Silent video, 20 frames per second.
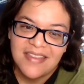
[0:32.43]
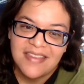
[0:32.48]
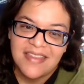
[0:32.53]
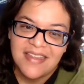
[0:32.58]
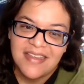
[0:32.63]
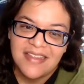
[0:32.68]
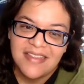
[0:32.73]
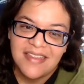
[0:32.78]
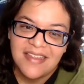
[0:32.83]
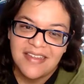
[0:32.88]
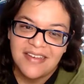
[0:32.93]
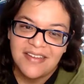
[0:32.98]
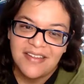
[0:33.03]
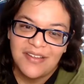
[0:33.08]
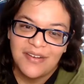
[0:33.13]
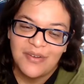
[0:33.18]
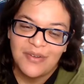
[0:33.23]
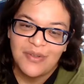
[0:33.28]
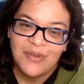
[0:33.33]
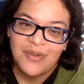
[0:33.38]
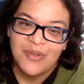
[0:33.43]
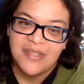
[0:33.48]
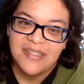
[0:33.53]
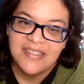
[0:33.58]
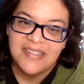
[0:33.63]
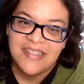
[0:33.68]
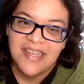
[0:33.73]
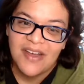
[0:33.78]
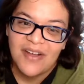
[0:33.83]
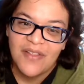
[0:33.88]
think that, you
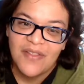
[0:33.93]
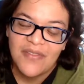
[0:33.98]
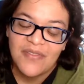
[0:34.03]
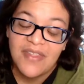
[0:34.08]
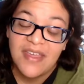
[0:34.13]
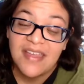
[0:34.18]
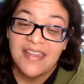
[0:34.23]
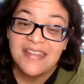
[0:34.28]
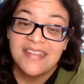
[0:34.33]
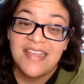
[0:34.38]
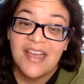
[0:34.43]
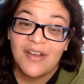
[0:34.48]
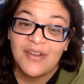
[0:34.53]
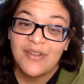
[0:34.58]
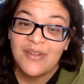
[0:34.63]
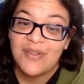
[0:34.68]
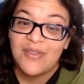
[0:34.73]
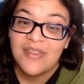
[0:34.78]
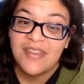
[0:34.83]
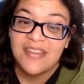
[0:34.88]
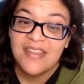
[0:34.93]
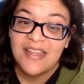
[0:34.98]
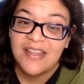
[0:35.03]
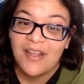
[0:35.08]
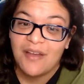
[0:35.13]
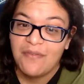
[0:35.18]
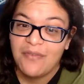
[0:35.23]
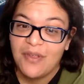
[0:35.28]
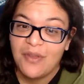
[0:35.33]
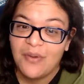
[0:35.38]
can tell, they tell you that they
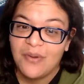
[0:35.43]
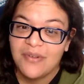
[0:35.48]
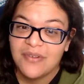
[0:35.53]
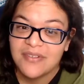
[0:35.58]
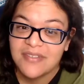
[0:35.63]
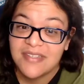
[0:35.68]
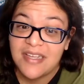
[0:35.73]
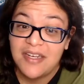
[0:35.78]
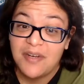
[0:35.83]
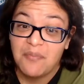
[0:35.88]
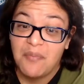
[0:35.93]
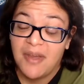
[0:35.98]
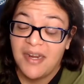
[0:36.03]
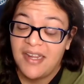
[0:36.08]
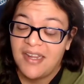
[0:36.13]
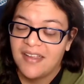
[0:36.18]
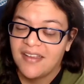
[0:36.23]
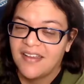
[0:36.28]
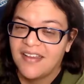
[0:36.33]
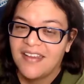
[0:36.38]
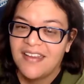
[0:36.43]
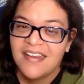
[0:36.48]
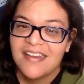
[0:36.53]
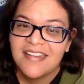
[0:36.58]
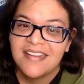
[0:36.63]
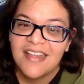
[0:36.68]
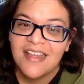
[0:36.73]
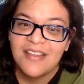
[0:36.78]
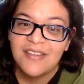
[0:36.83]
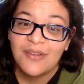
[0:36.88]
love you and you'll send them money.
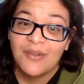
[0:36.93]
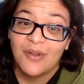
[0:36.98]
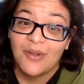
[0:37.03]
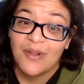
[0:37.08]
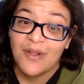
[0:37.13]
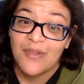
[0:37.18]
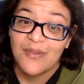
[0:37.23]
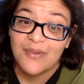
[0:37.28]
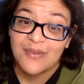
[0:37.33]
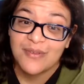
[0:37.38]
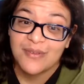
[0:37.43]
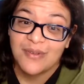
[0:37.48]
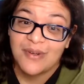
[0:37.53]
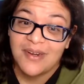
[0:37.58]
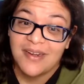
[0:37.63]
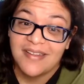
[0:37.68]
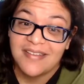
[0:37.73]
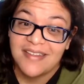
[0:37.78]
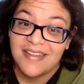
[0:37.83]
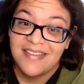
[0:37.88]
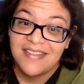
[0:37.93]
That's a whole other story.